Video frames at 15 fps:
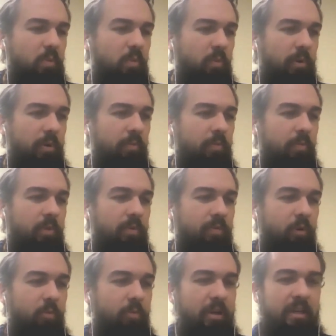we we
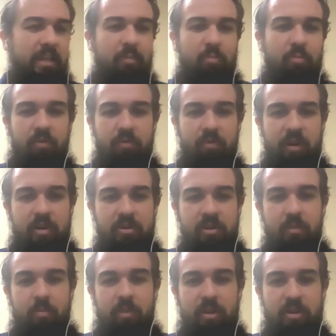formed a deeper
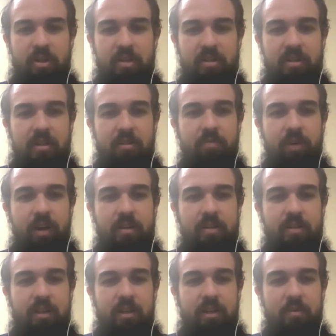friendship than just the
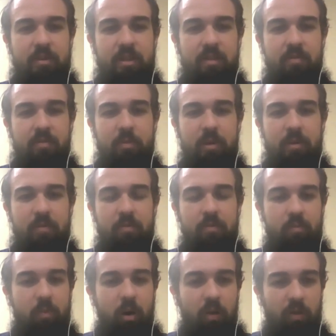advice that he was giving me
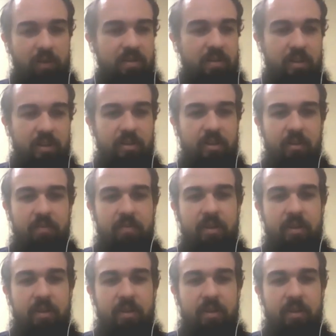on this initiative